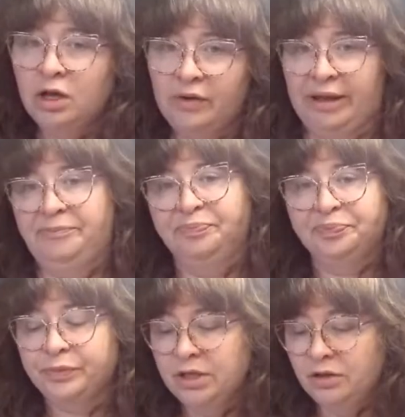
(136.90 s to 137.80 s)
Okay,
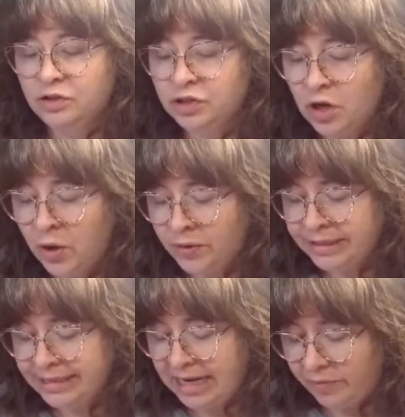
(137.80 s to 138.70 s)
so
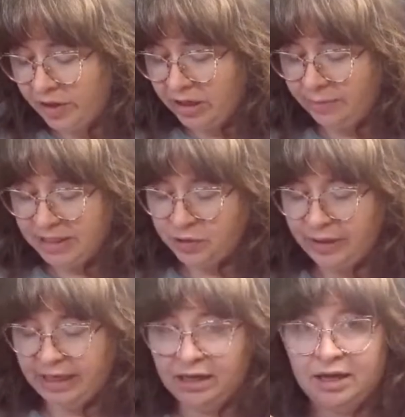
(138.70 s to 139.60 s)
today we are going to be
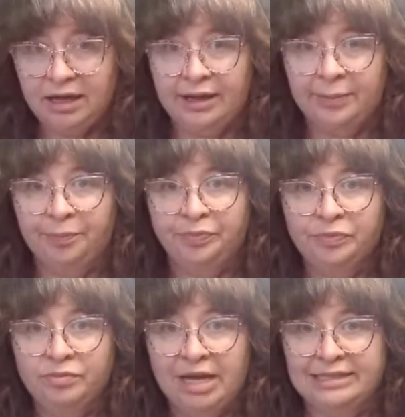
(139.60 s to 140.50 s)
doing
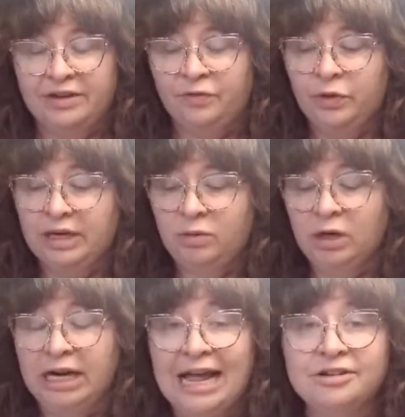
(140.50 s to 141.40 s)
masking fluid, and
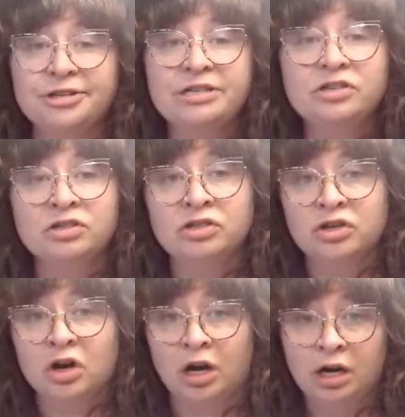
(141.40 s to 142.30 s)
we're going to actually
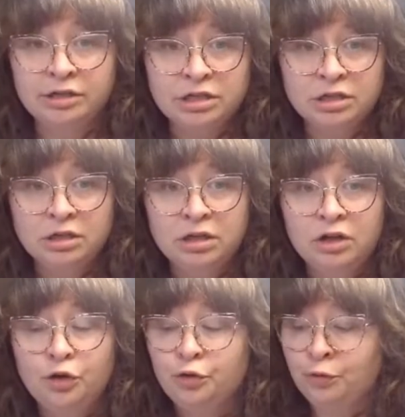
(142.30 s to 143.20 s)
start
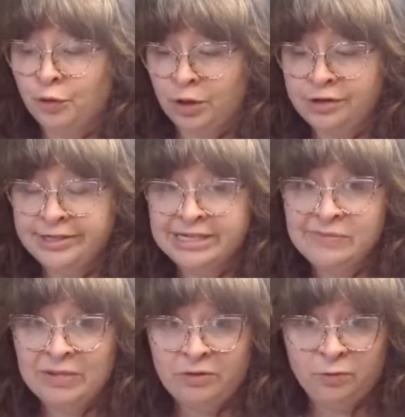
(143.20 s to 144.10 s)

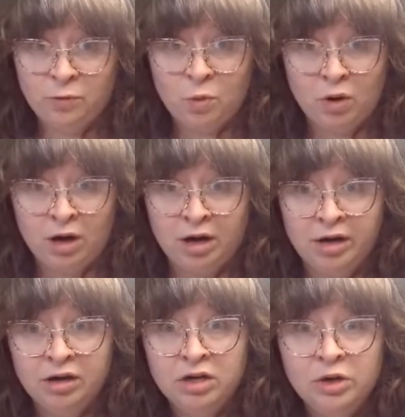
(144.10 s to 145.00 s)
first
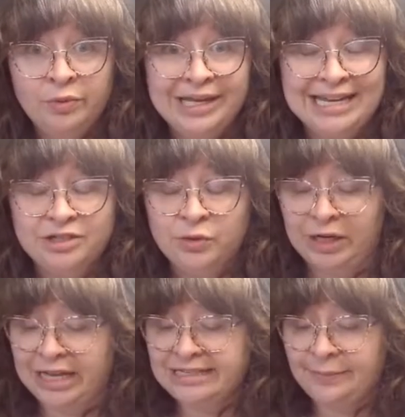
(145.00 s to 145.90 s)
before we get into our
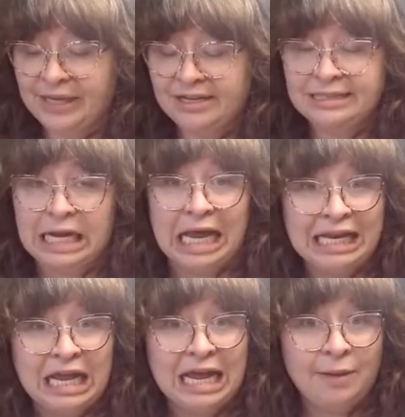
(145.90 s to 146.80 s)
lesson, because
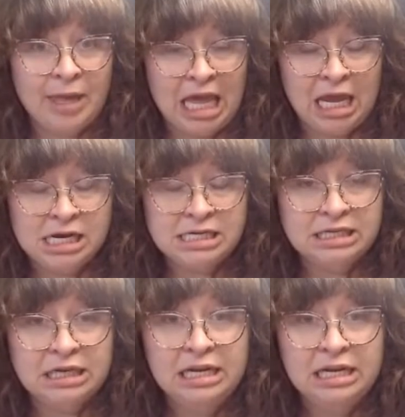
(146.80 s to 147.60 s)
unlike paint,